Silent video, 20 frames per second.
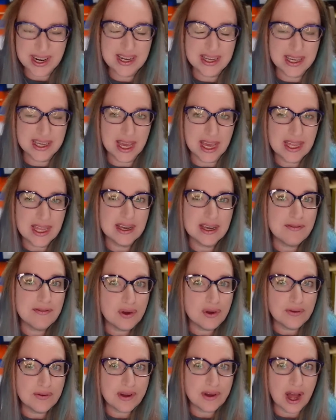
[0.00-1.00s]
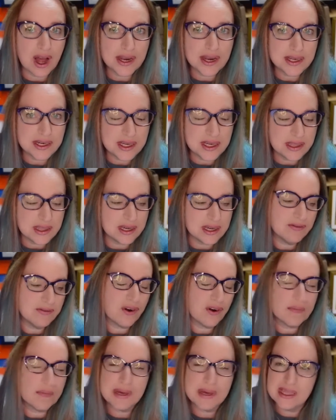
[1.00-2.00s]
Again, if you have got anything
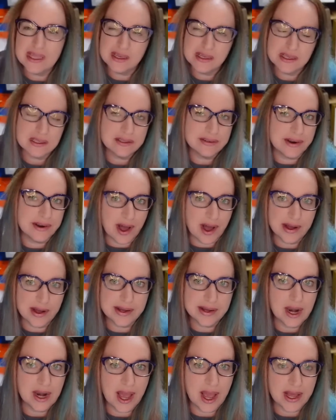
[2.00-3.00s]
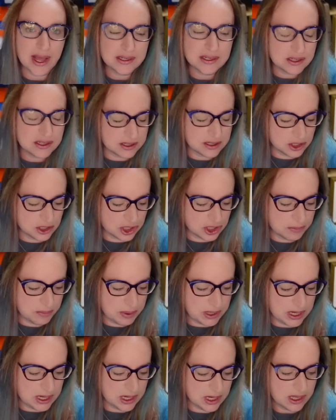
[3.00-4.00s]
from me, this is not going to add to the
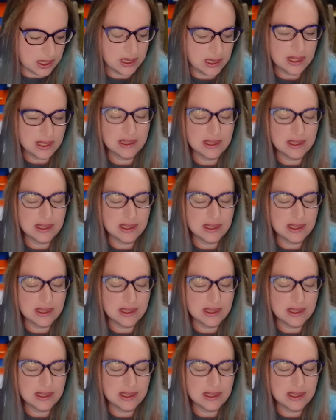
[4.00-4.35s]
shipping.